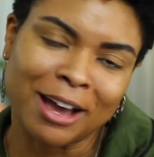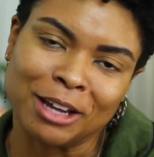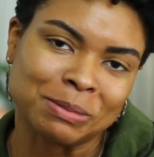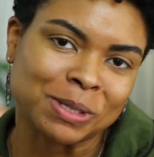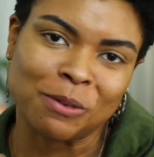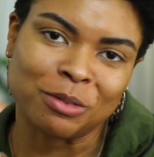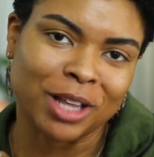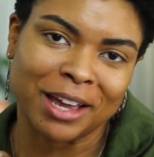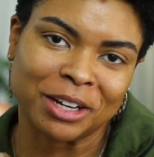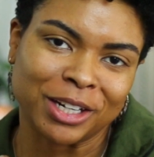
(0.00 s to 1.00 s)
I am so
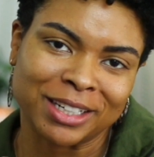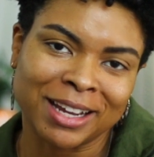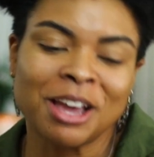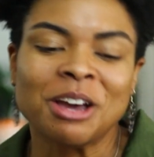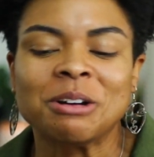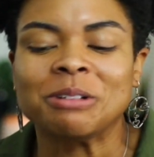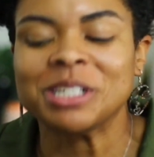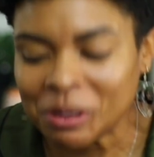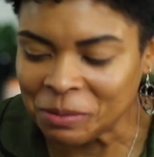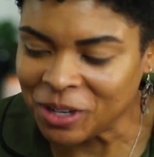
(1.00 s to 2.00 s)
flattered.
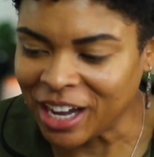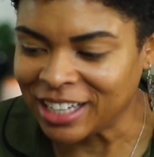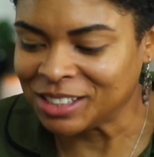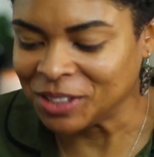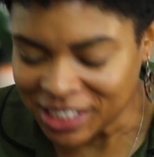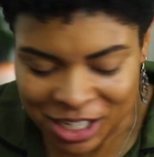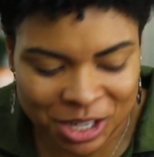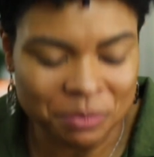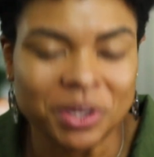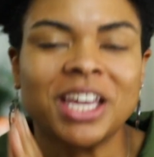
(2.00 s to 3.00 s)
What's up, you guys? What's
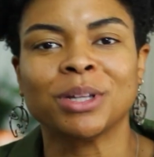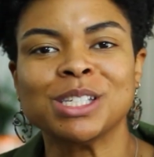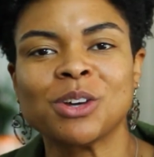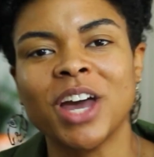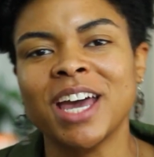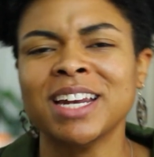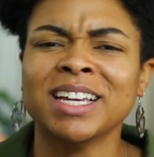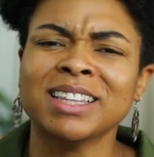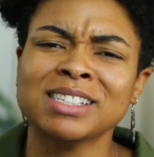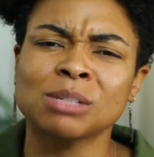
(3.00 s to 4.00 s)
up? Please go ahead and
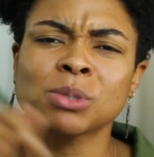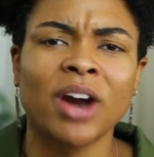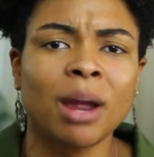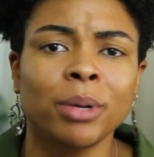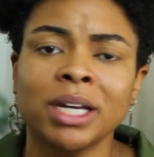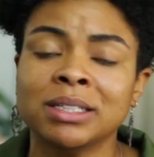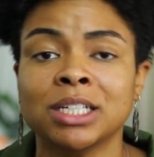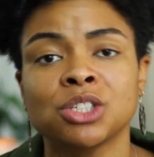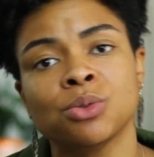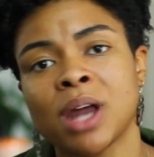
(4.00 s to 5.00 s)
hit the subscribe button
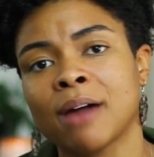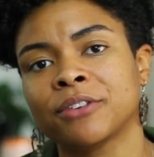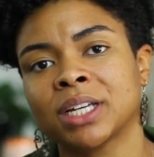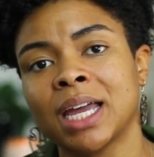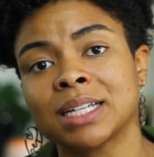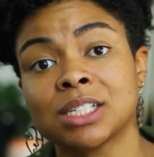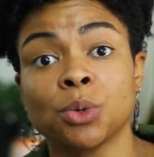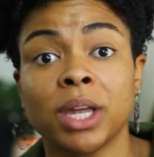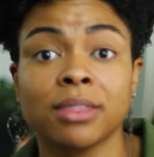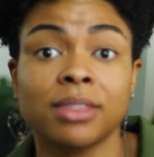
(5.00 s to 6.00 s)
and do not forget
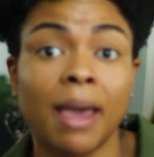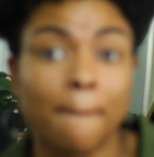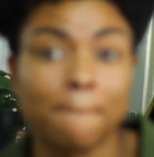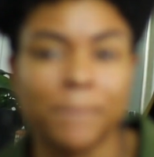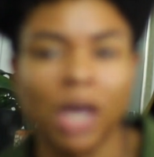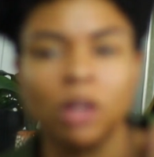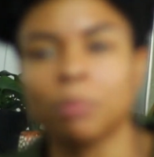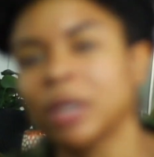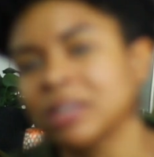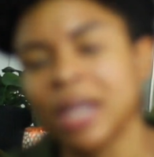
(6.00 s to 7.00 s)
to hit that bell
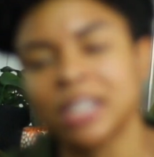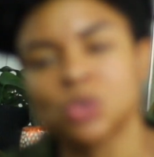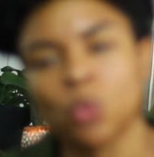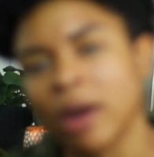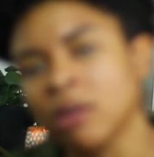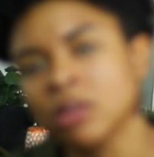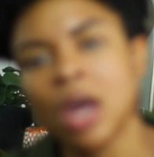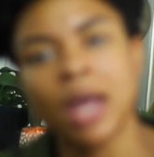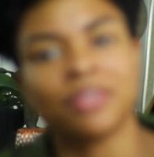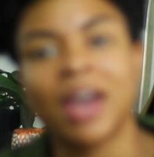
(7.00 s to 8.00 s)
button as well.
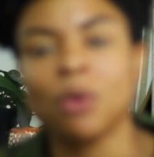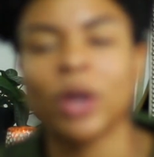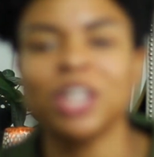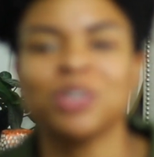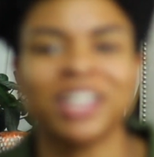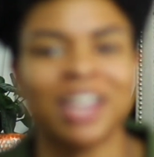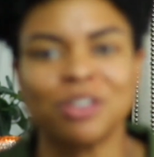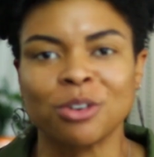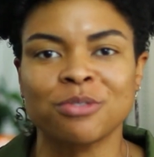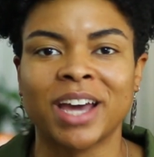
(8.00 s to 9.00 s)
That way you can
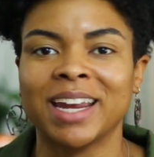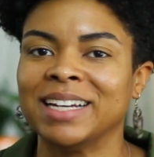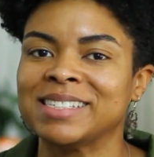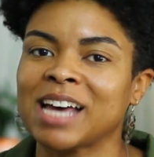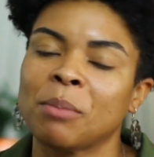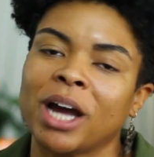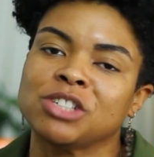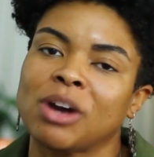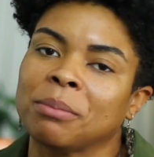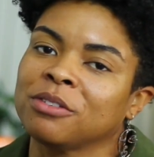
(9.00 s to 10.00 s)
get notified anytime
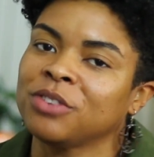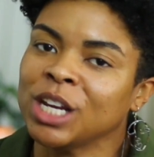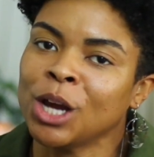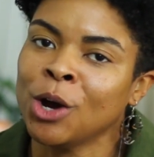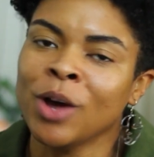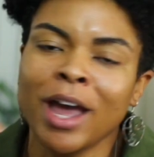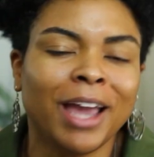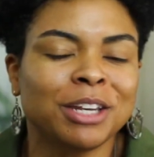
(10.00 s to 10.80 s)
I drop a video.